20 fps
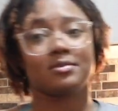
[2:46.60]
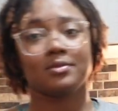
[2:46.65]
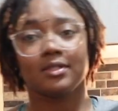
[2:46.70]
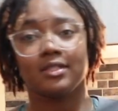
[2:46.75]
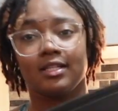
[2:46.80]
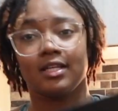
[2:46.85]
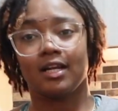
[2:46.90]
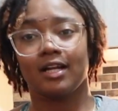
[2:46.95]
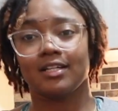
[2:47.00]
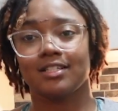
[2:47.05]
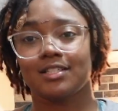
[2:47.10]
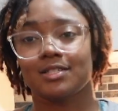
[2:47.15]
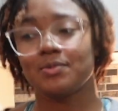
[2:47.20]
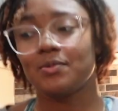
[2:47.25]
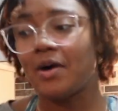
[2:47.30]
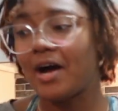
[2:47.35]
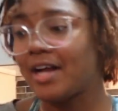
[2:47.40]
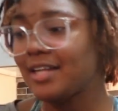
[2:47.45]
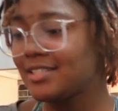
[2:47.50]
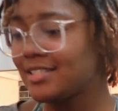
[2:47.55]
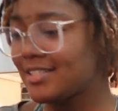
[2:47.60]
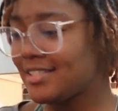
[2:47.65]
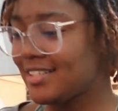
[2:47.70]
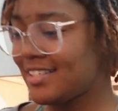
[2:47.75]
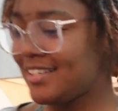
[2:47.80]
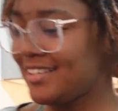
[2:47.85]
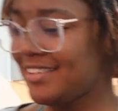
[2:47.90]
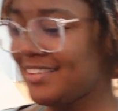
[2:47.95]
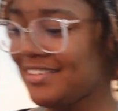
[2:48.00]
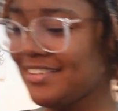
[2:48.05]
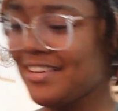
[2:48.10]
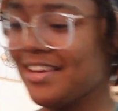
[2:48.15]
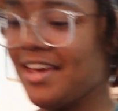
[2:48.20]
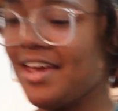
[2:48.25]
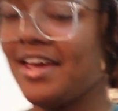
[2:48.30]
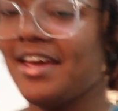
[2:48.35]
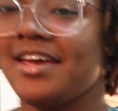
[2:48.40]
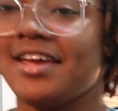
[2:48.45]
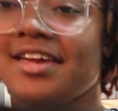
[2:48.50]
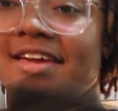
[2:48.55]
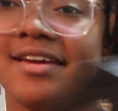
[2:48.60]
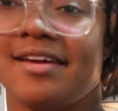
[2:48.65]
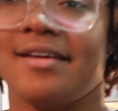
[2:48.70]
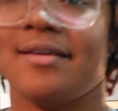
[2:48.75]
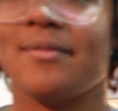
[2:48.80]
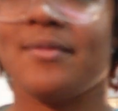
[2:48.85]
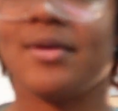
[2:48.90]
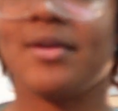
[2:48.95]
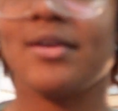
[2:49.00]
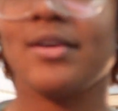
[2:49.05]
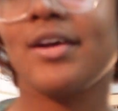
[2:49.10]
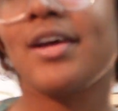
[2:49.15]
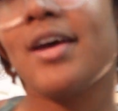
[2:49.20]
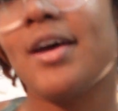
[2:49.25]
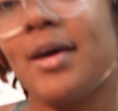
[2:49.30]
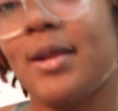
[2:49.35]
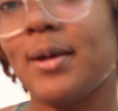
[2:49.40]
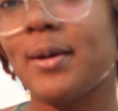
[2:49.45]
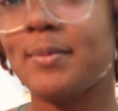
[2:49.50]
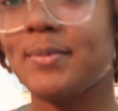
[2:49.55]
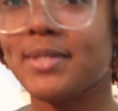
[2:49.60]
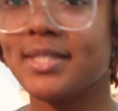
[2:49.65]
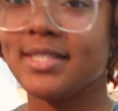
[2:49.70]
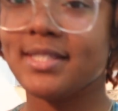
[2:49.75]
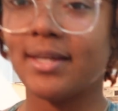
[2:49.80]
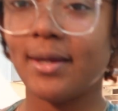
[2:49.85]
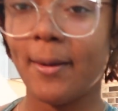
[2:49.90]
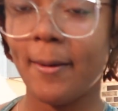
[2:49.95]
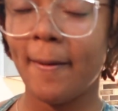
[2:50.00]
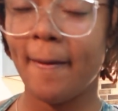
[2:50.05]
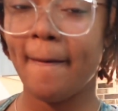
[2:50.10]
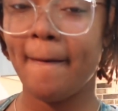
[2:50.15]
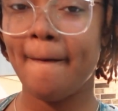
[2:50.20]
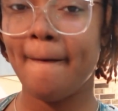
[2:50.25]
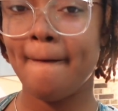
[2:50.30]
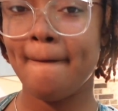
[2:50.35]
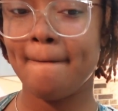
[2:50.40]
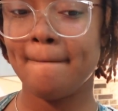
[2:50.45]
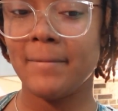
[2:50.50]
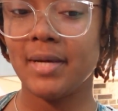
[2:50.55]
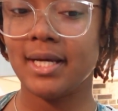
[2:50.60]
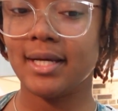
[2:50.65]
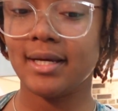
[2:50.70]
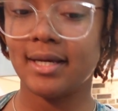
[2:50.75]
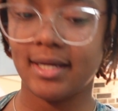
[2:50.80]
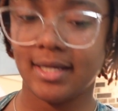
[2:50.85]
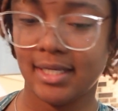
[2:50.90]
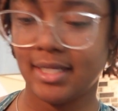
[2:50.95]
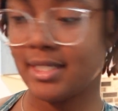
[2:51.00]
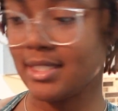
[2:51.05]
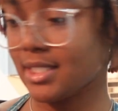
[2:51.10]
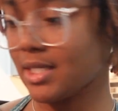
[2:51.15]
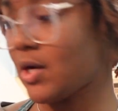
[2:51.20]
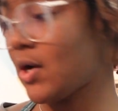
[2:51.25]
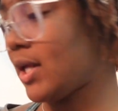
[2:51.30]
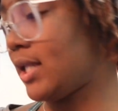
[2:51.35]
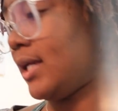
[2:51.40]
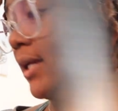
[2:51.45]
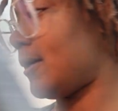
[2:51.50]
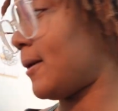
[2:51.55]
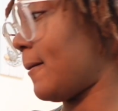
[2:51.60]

one that I just washed, and we're gonna cut up some onions and garlic.